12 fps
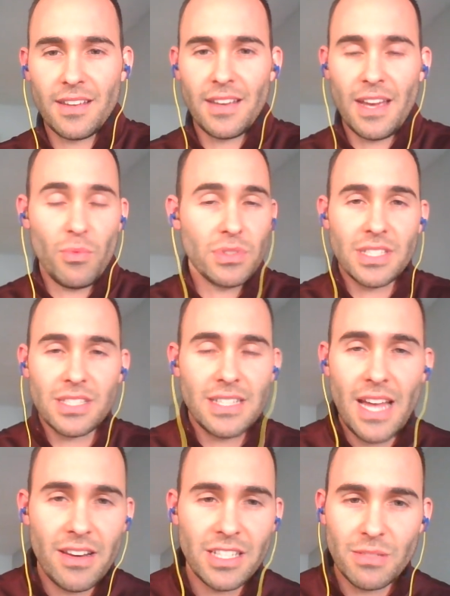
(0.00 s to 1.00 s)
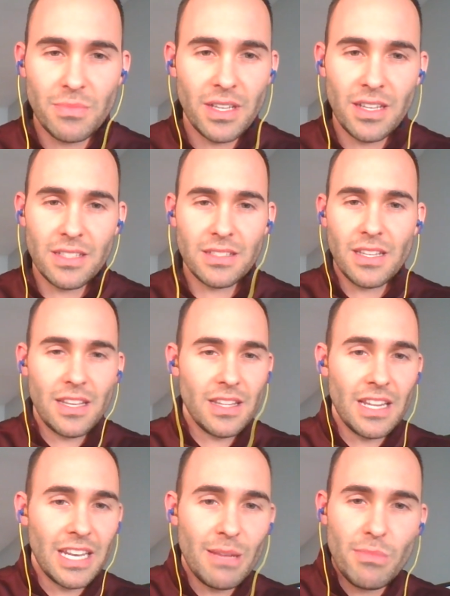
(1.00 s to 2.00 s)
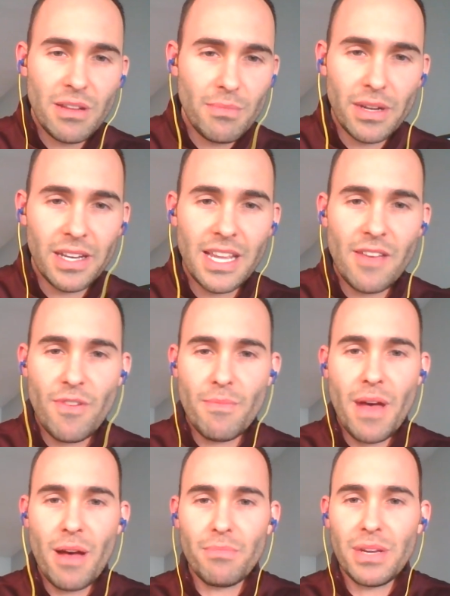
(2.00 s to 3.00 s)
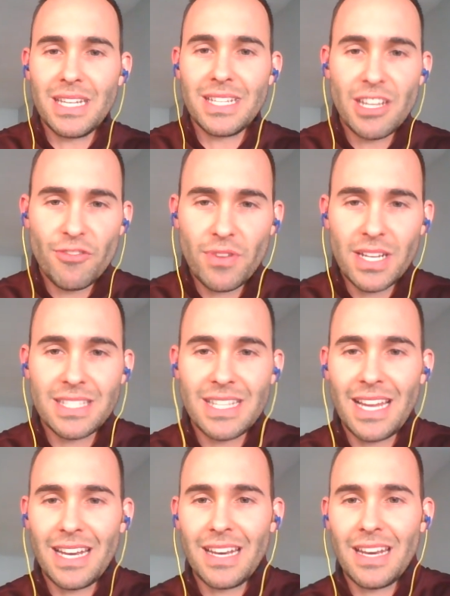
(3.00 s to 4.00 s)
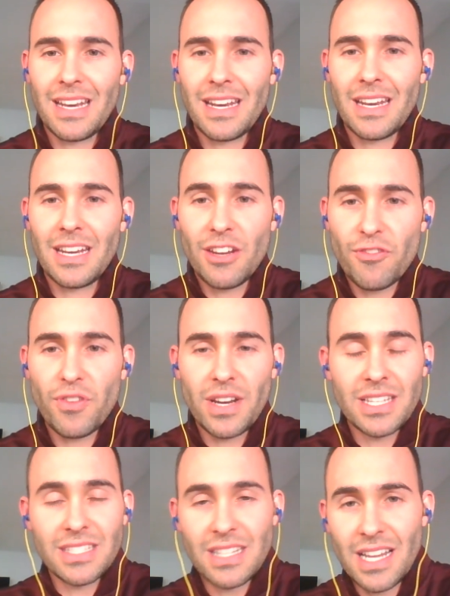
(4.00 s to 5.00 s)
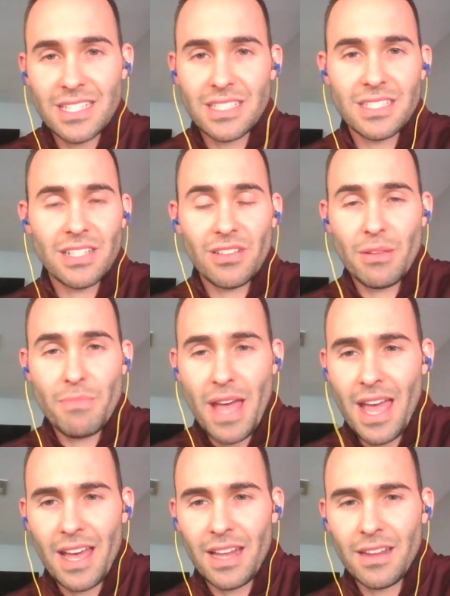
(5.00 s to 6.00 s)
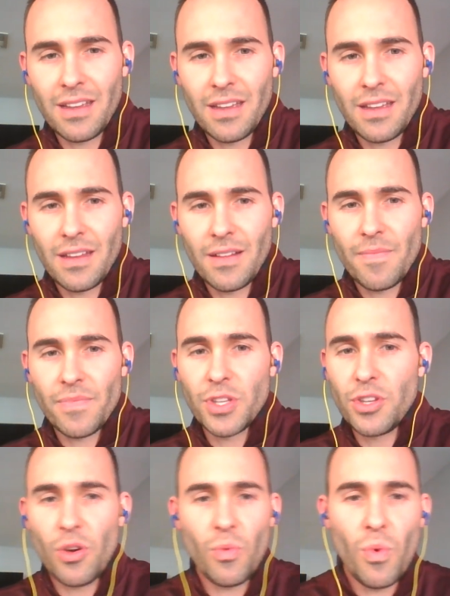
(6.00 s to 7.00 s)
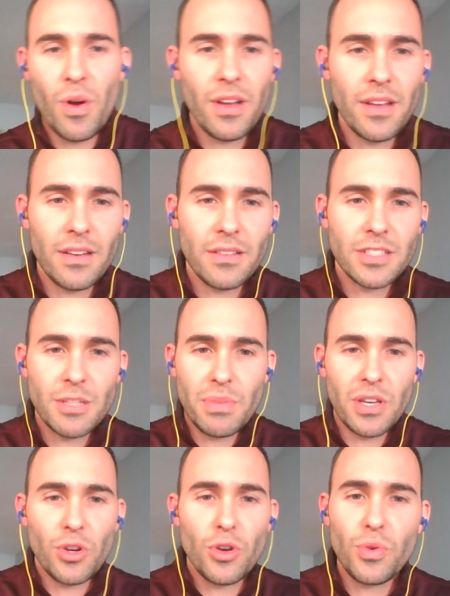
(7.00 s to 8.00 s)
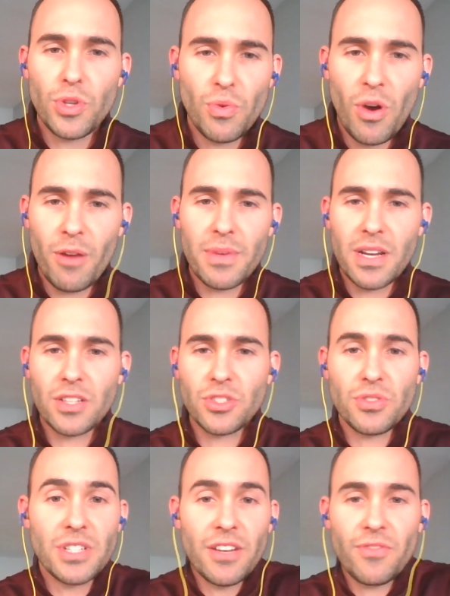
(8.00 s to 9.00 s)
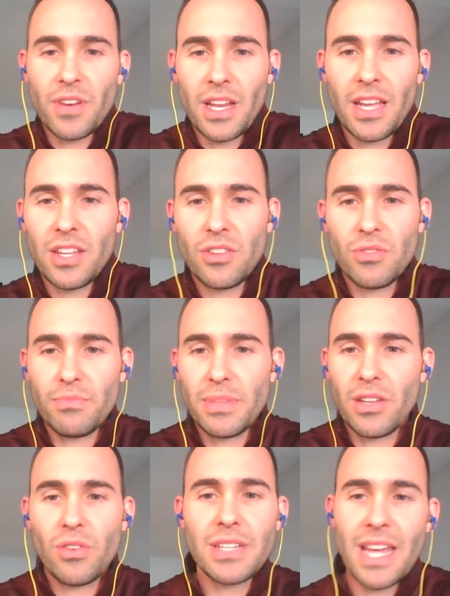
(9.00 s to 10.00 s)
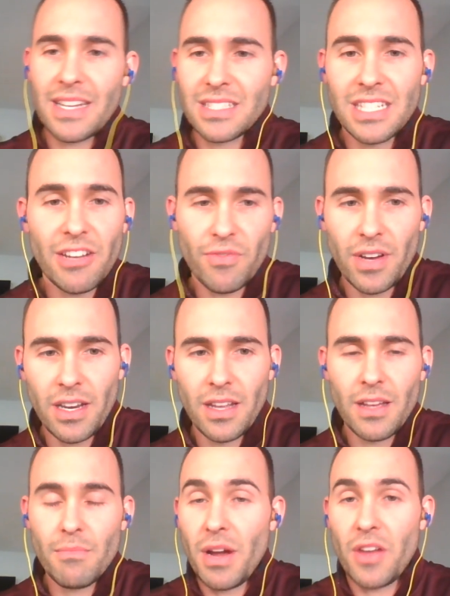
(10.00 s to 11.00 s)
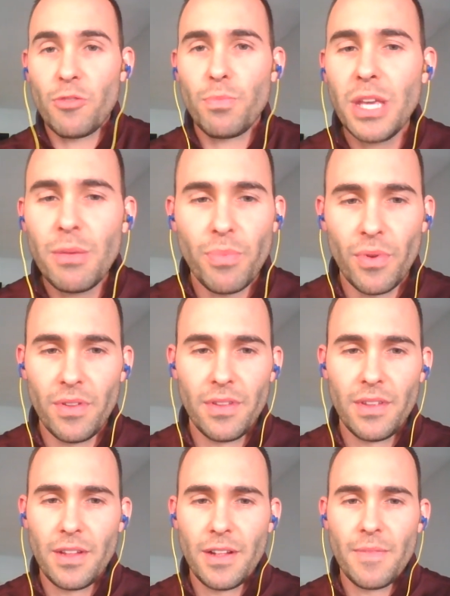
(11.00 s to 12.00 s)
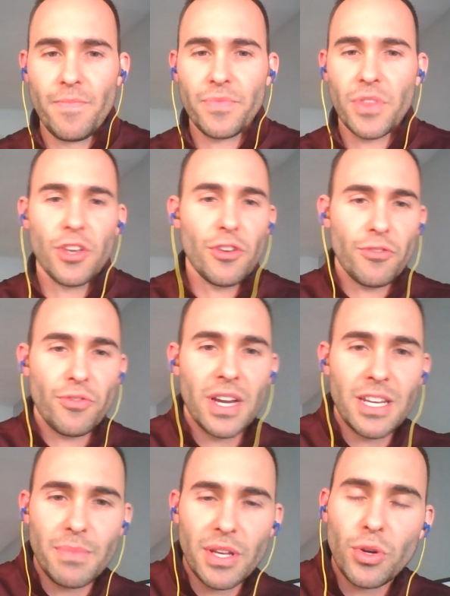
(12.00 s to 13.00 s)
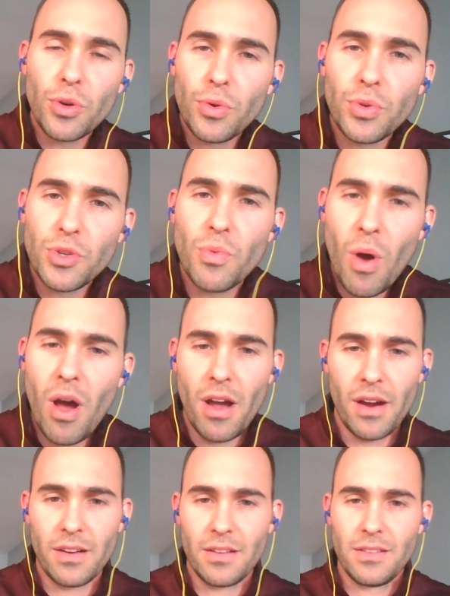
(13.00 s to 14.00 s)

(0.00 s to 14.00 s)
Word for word: And what's astounding to me is the limiting belief about being different is that different is necessarily bad. You don't want to be who you are because you're different and you'll be looked at as different by other people. You're afraid to be who you are.